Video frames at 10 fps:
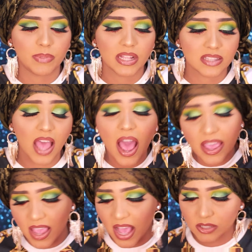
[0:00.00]
Plus
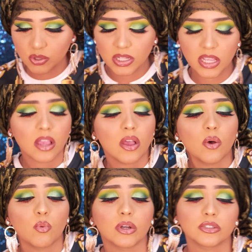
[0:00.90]
I actually
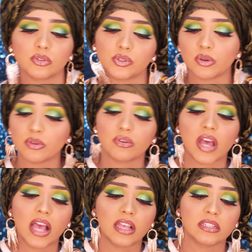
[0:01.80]
want to show you
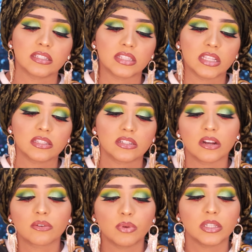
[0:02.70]
guys this
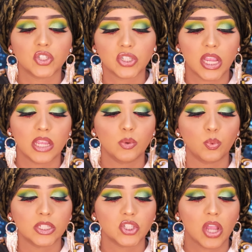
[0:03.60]
turquoise shade
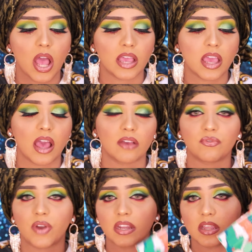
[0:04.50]
which I
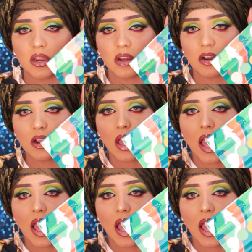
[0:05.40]
have right here.